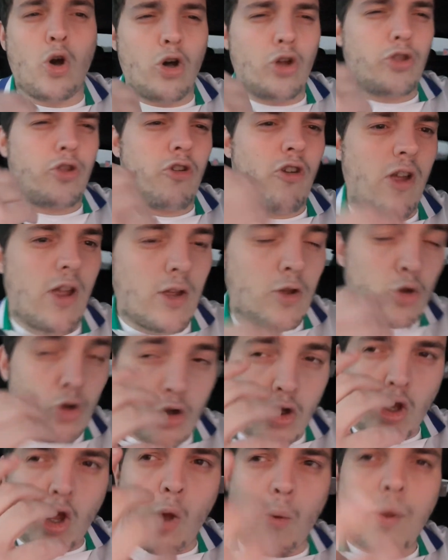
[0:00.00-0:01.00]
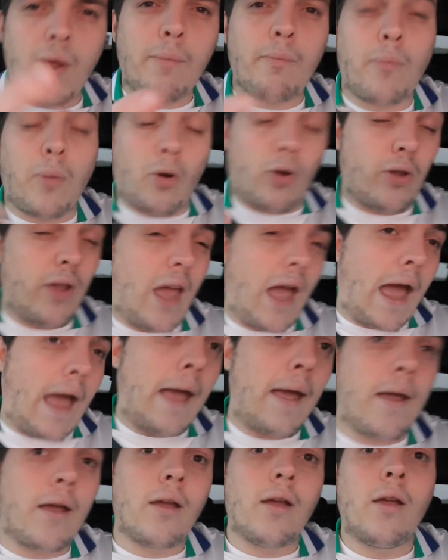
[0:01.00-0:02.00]
order it could go in, but yeah,
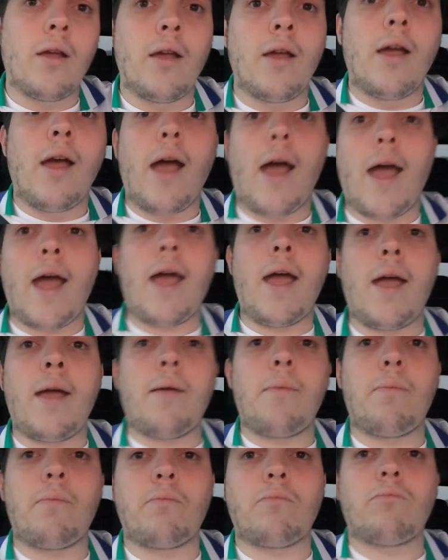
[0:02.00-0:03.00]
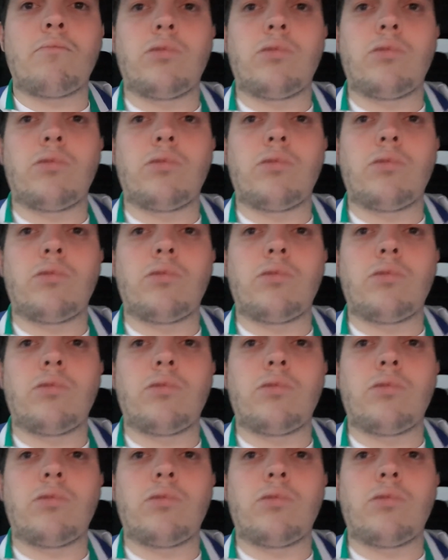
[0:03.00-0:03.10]
um,